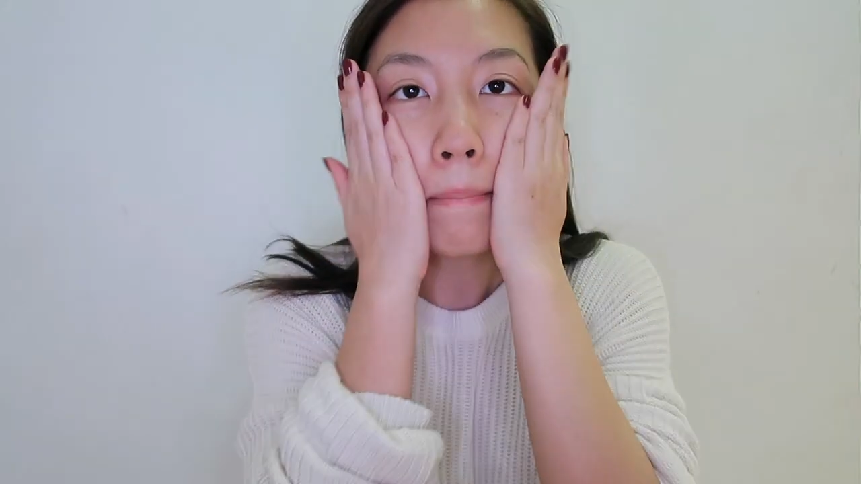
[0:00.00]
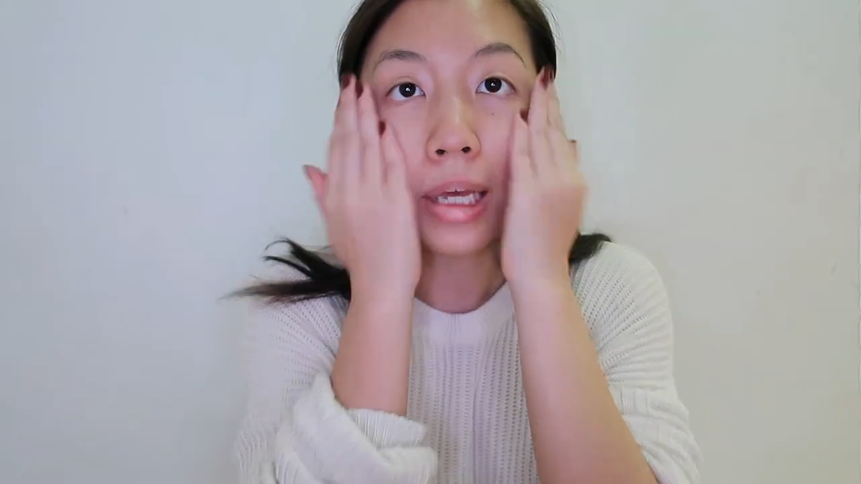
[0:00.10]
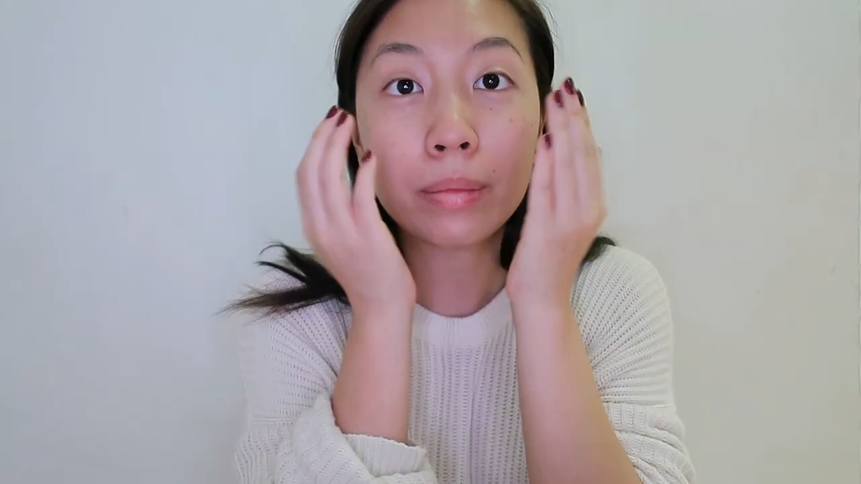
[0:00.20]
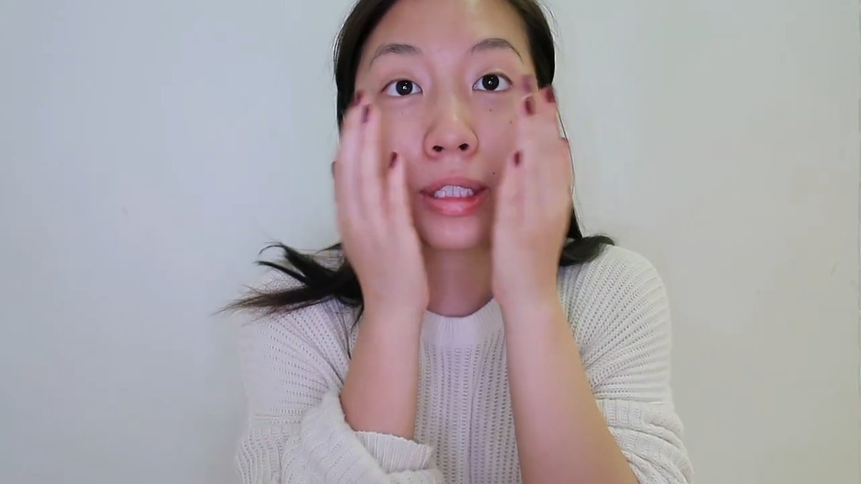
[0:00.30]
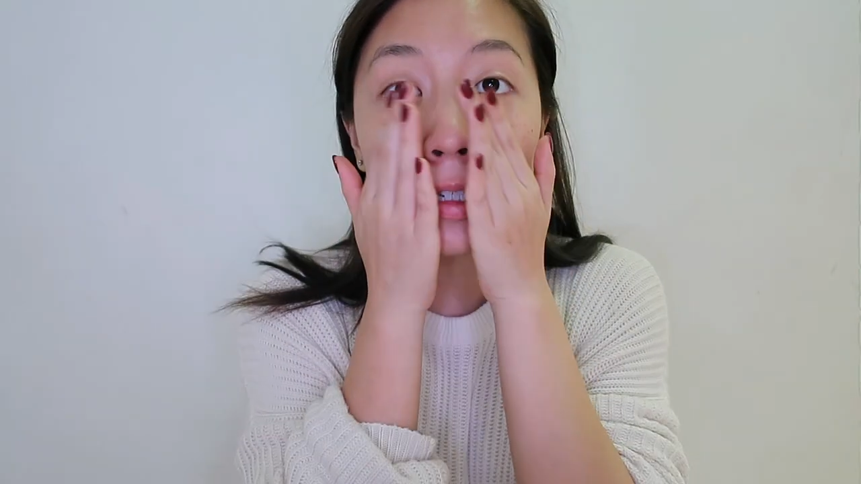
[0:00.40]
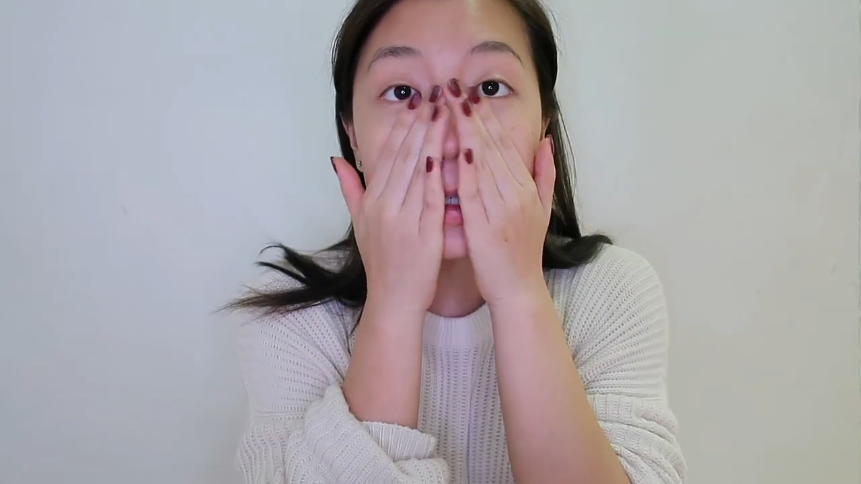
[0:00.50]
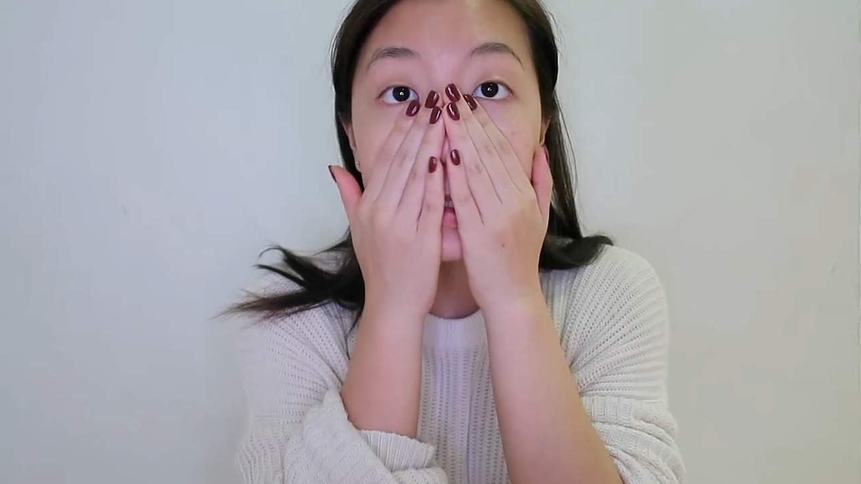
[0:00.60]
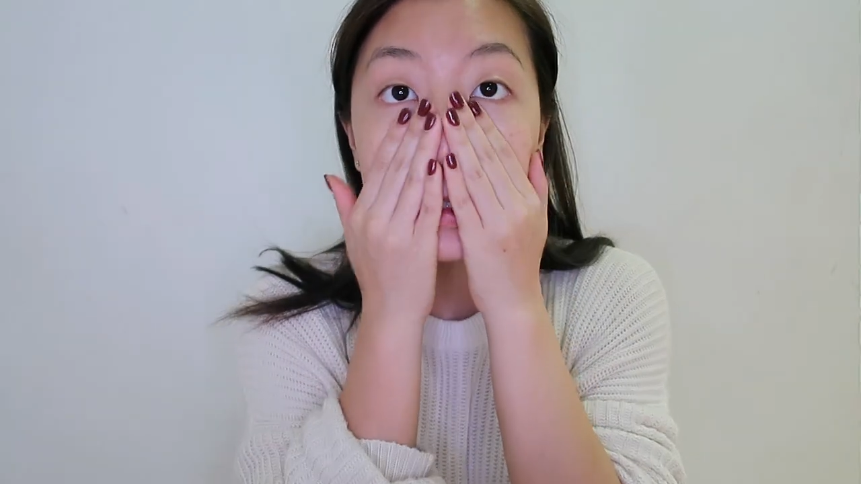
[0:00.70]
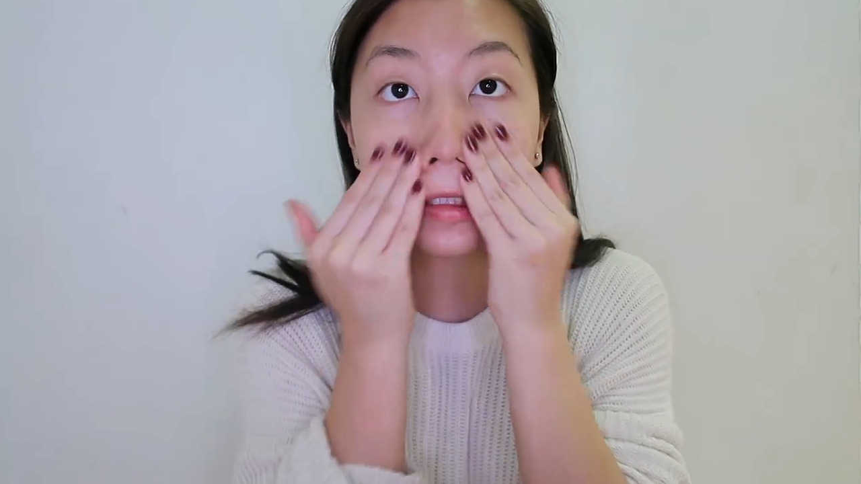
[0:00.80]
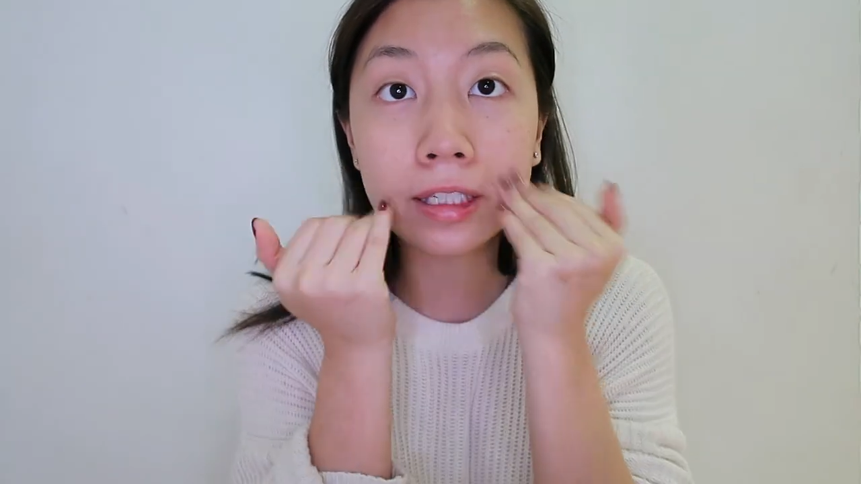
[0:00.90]

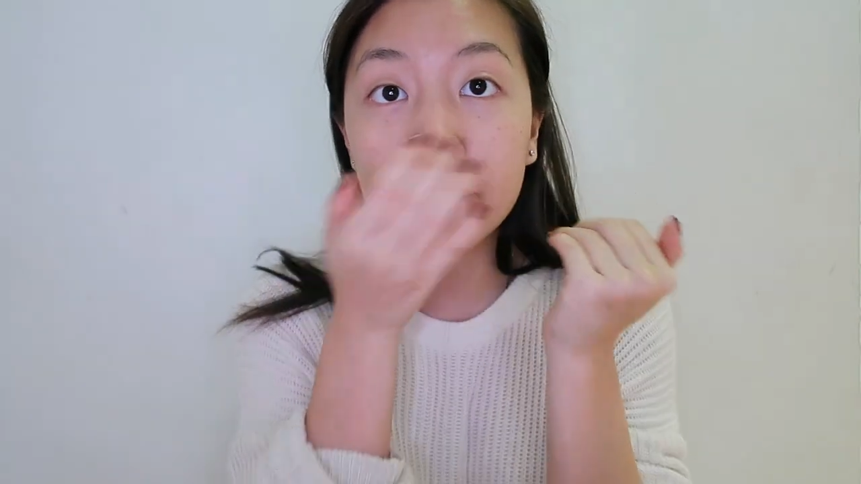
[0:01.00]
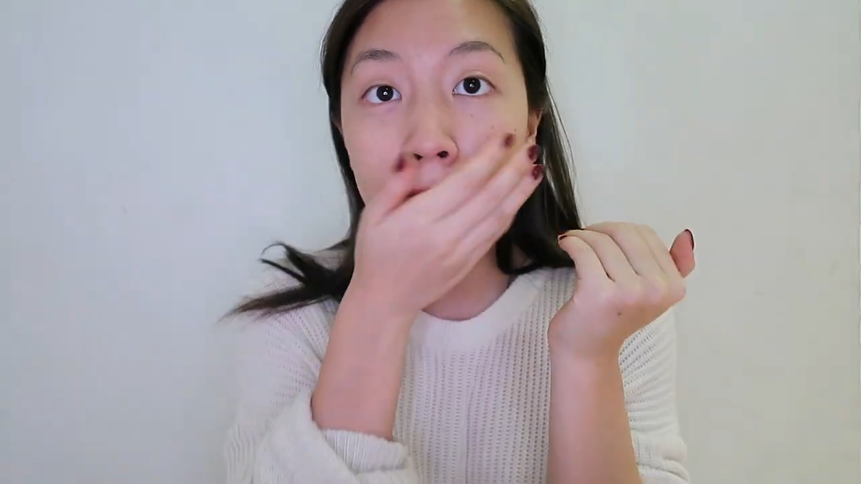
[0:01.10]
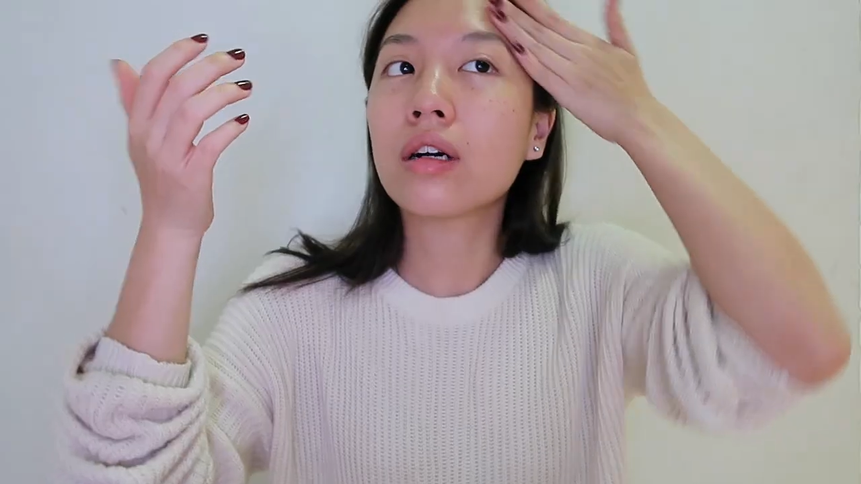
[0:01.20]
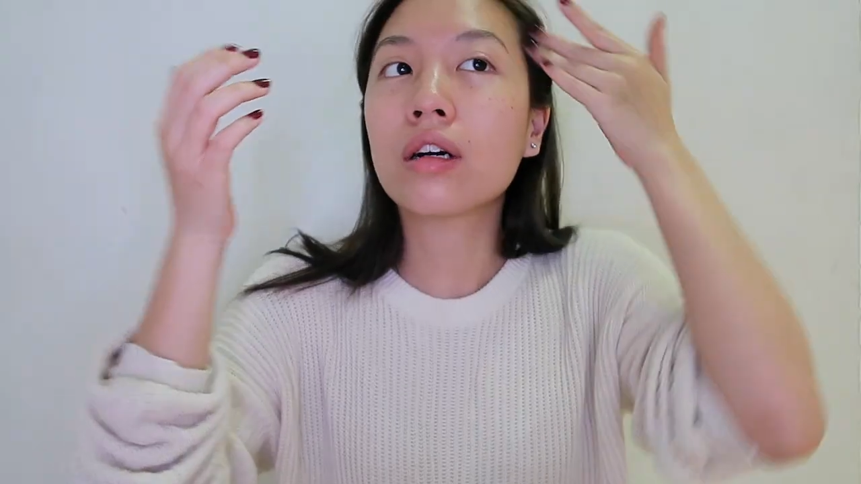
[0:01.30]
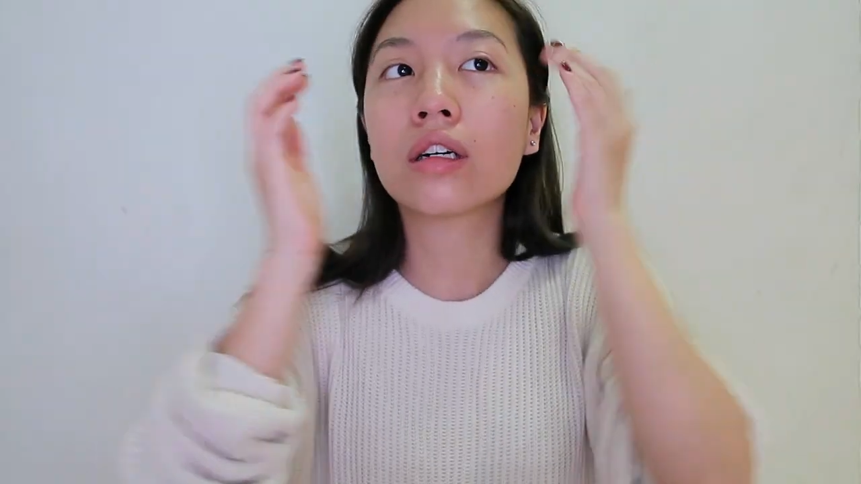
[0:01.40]
pigmentation,